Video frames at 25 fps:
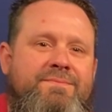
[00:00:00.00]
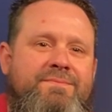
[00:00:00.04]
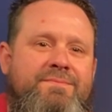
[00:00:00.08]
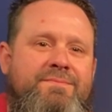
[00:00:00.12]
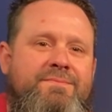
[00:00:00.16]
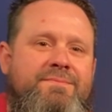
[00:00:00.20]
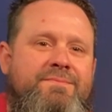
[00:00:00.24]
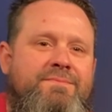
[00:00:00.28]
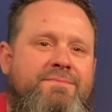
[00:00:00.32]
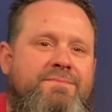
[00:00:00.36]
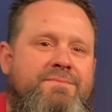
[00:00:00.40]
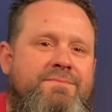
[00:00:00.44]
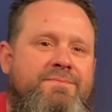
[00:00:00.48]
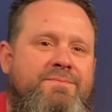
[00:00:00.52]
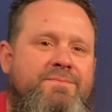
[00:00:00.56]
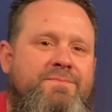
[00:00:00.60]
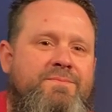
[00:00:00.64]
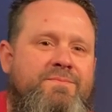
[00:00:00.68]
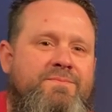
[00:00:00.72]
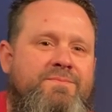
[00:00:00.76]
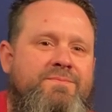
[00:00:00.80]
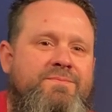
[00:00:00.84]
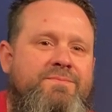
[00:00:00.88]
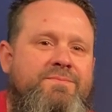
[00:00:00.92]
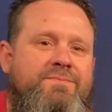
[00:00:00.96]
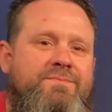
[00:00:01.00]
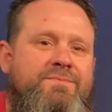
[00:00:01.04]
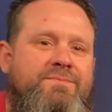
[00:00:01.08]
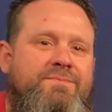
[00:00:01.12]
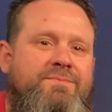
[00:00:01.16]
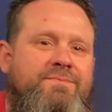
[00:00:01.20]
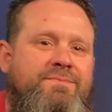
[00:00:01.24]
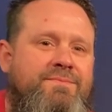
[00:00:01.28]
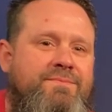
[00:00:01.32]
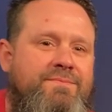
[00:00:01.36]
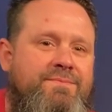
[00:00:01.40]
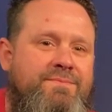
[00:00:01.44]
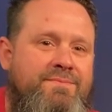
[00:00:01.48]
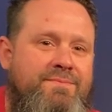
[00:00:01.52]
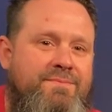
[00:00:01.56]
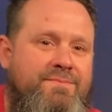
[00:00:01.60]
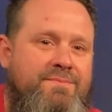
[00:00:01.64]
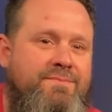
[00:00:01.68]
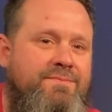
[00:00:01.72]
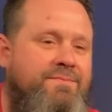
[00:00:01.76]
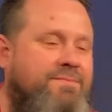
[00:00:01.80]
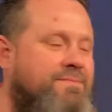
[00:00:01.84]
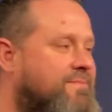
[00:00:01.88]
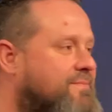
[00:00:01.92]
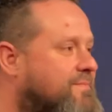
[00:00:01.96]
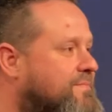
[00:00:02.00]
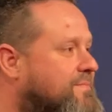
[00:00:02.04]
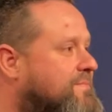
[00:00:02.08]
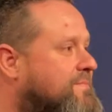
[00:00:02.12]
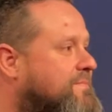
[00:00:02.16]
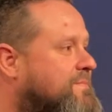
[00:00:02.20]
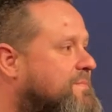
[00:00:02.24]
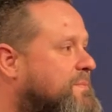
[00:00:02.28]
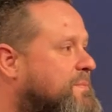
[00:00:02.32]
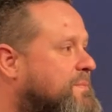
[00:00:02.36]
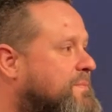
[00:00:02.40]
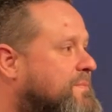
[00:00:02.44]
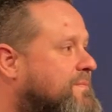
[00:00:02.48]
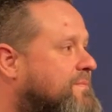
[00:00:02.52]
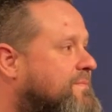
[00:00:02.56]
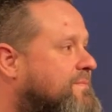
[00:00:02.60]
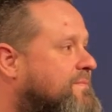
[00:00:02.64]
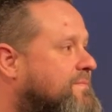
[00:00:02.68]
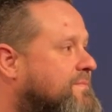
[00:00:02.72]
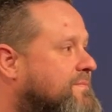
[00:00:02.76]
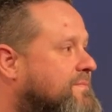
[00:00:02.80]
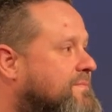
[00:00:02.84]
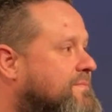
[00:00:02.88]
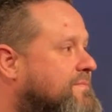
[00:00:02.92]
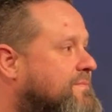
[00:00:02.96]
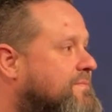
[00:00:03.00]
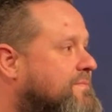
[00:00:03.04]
No words are spoken by the person on screen.